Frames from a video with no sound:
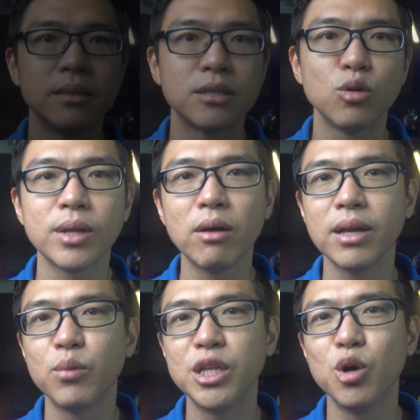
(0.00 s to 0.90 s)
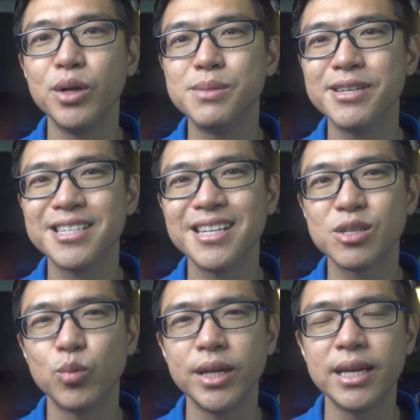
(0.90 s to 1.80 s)
So now that we know its
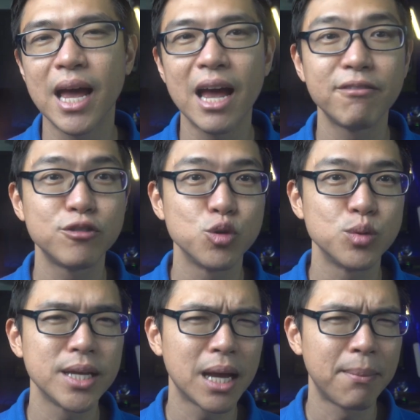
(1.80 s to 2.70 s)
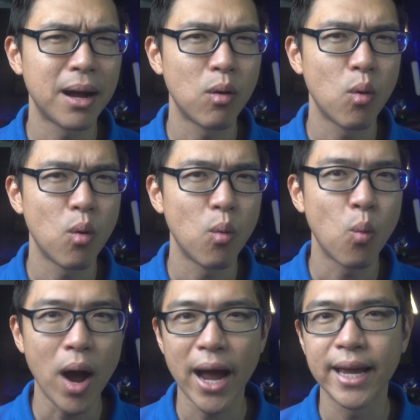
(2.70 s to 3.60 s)
business, we have to think about
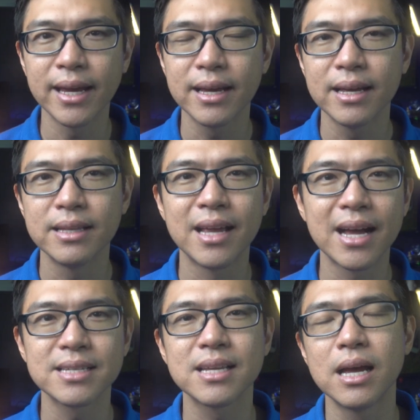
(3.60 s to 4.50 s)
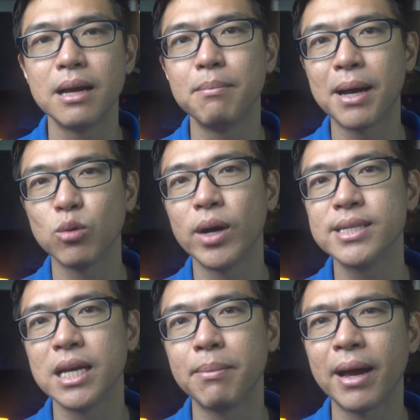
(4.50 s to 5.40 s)
why does
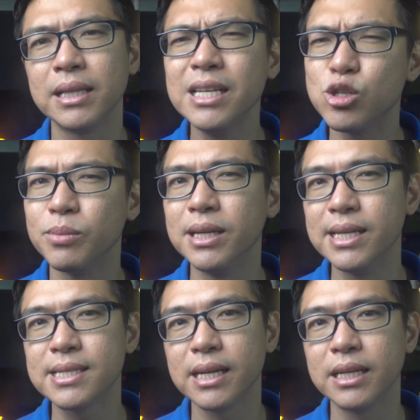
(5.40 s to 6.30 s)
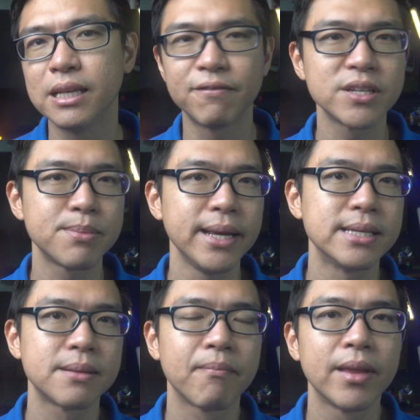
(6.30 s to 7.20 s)
Budweiser APAC need to be listed in the first
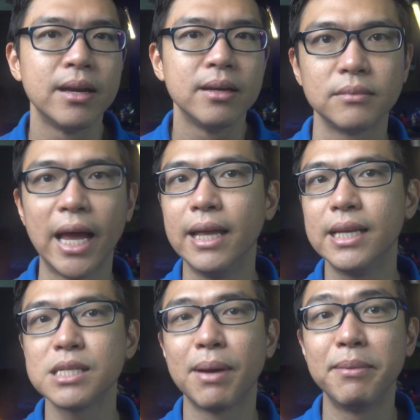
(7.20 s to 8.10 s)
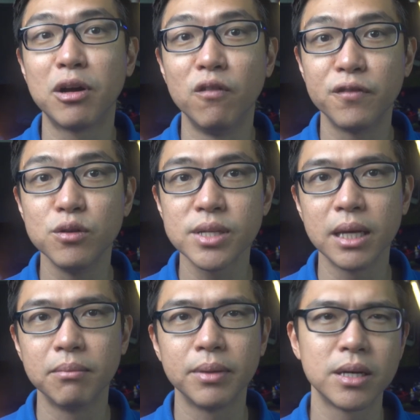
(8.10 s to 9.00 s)
place? And this might be
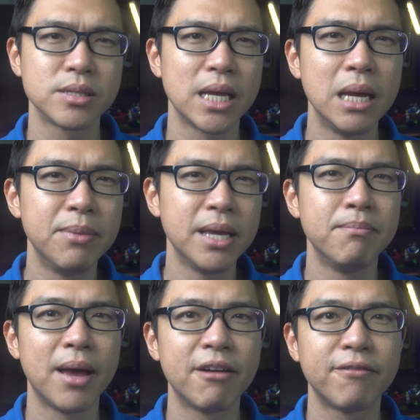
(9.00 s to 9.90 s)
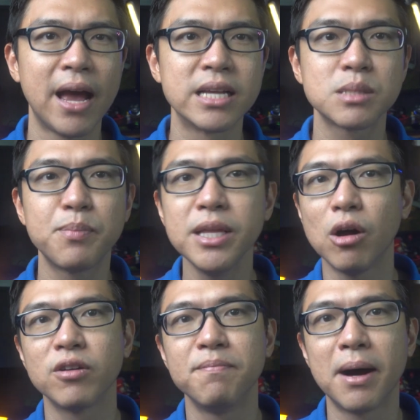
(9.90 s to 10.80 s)
confusing because AB InBev has spin
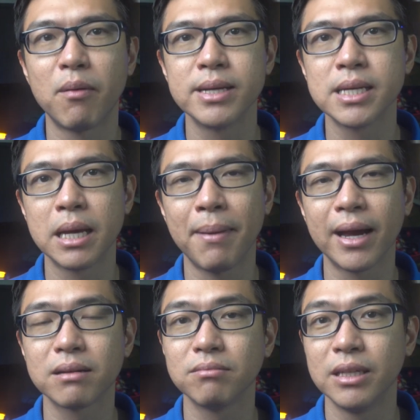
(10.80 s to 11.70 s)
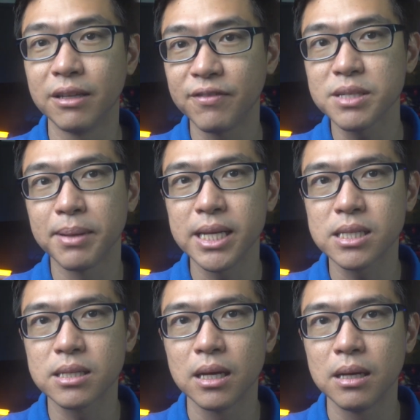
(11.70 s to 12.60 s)
off Budweiser APAC in the first
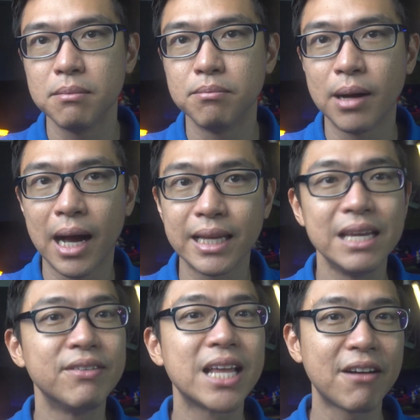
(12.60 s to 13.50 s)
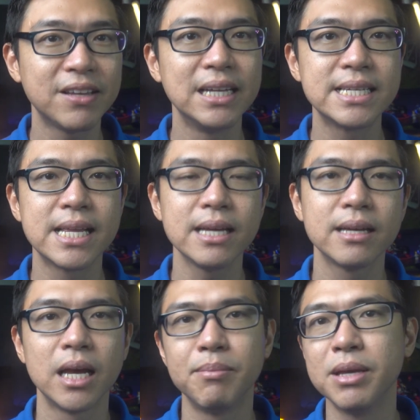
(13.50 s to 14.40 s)
place, but even after
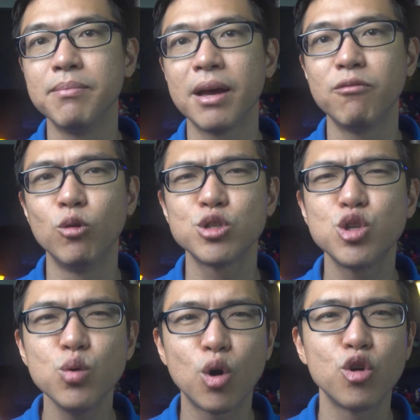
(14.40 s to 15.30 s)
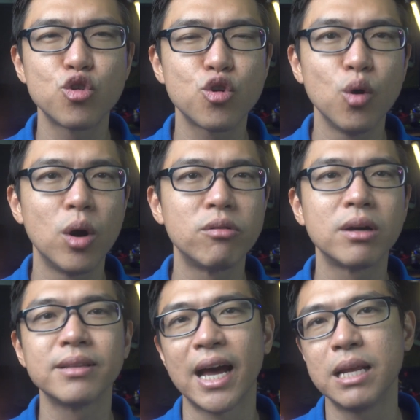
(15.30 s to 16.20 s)
listing, AB InBev will still control
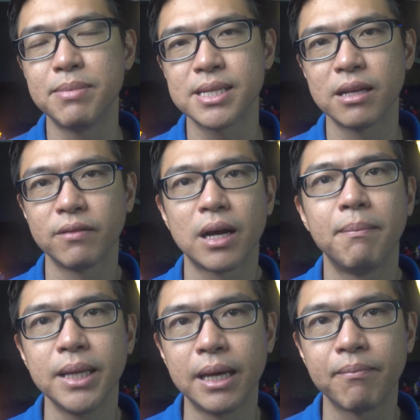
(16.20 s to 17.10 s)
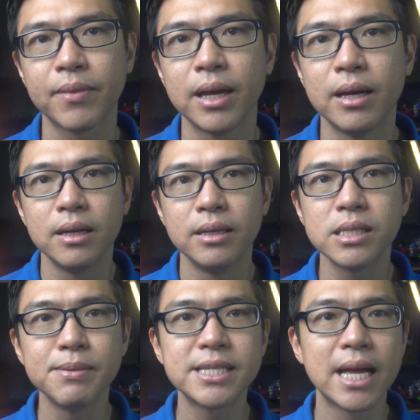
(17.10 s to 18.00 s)
around 90% of the company.
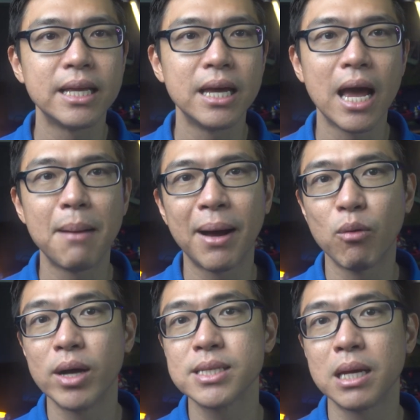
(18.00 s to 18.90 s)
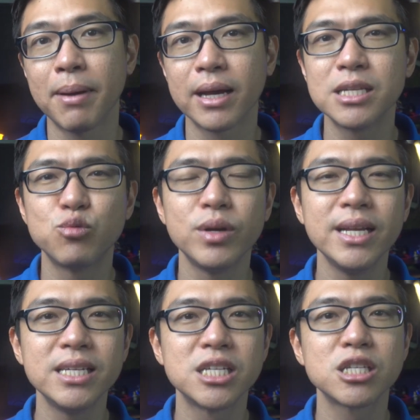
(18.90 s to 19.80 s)
This means that Budweiser APAC is
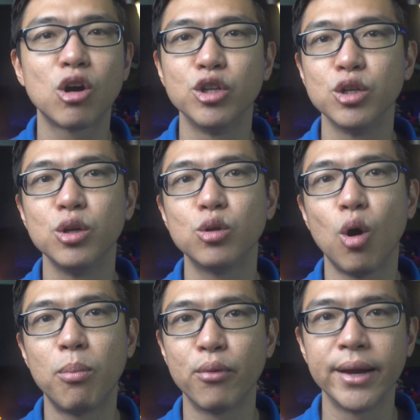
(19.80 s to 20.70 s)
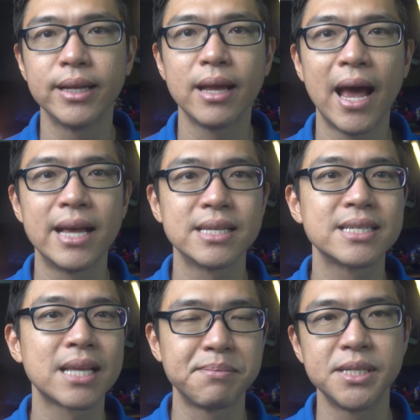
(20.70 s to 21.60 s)
really just continuing to operate as a
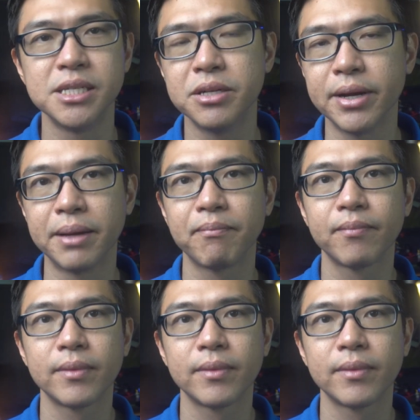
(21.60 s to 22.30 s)
subsidiary.